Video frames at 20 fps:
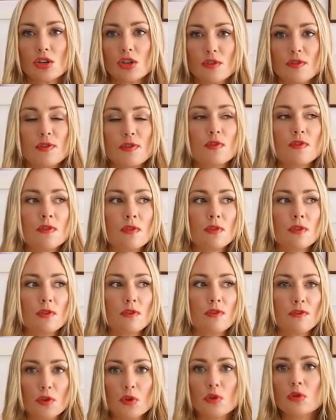You feel
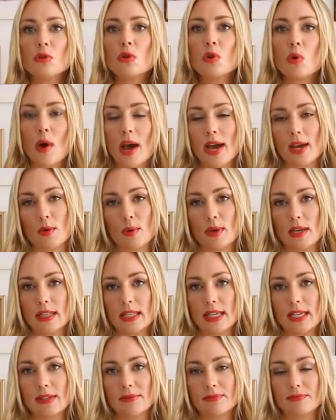full quite
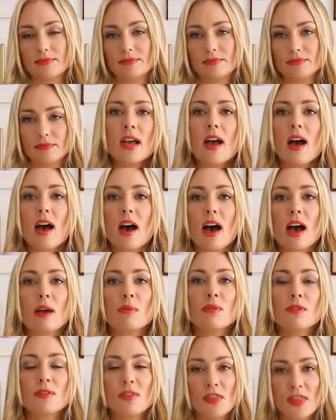quickly. I
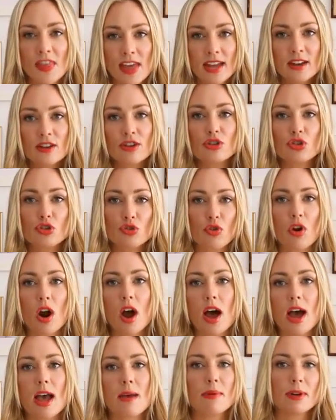will then
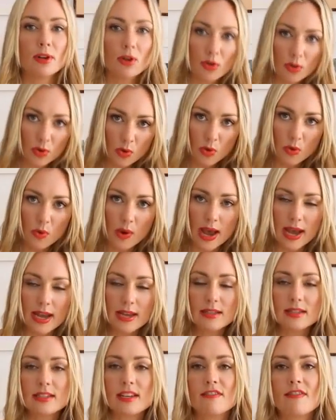try, but not
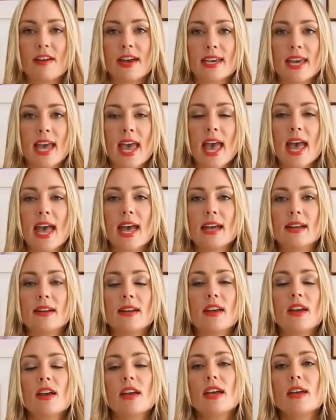always, if I
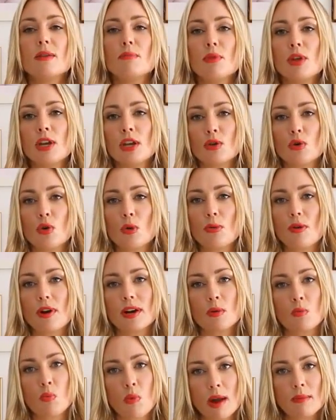can,
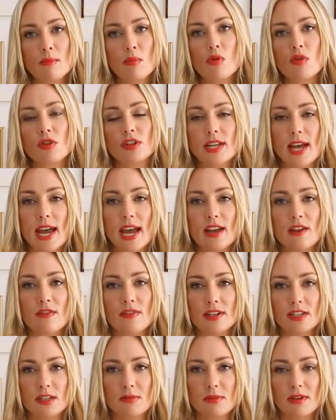incorporate one more day of
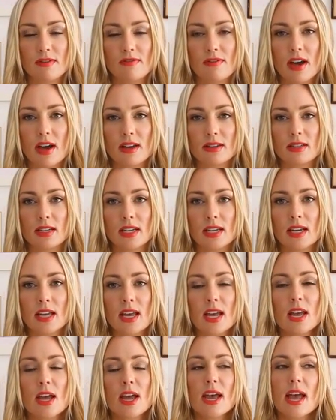intermittent fasting.
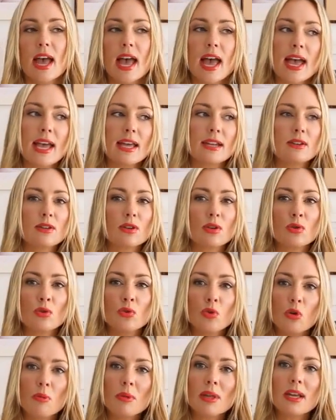And
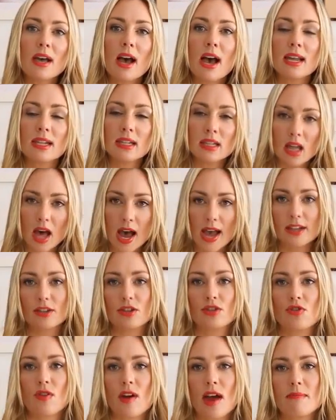normally I like
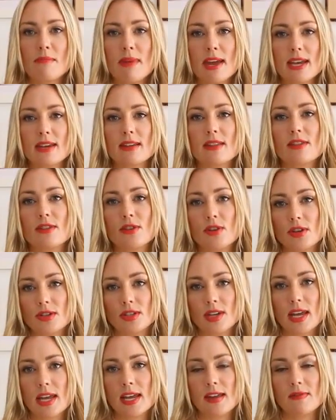to try and make it
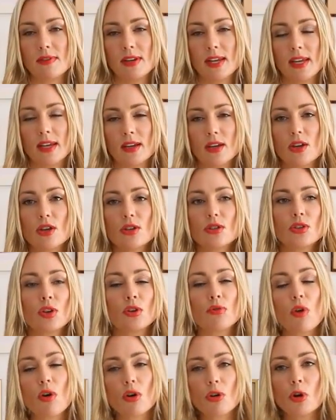Thursday evening.
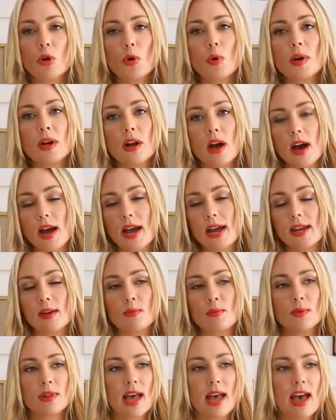So Rocco and
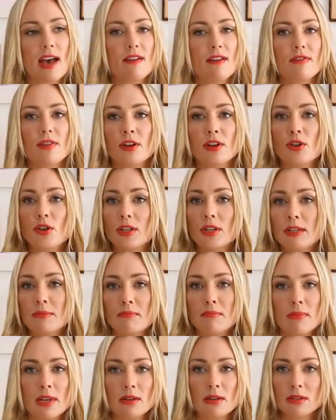I will have an early
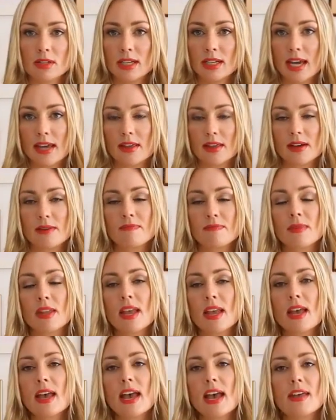meal together,
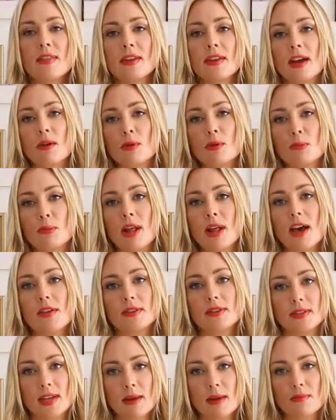and then I will apply
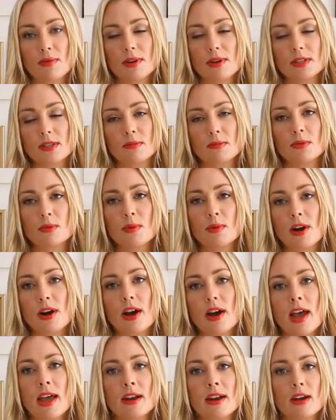the same principle
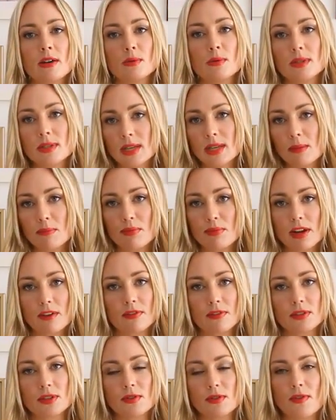and I will skip
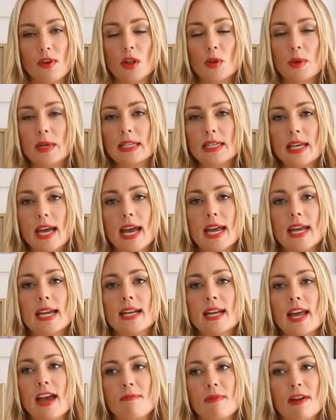breakfast the following
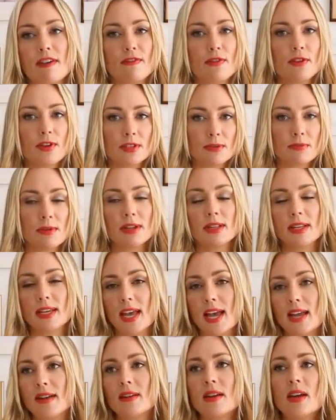day and have my first meal
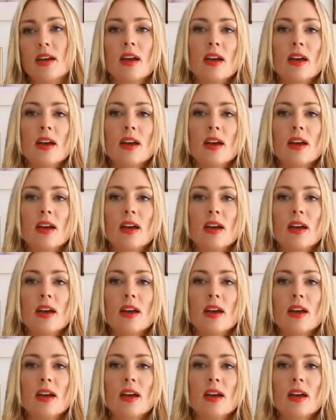again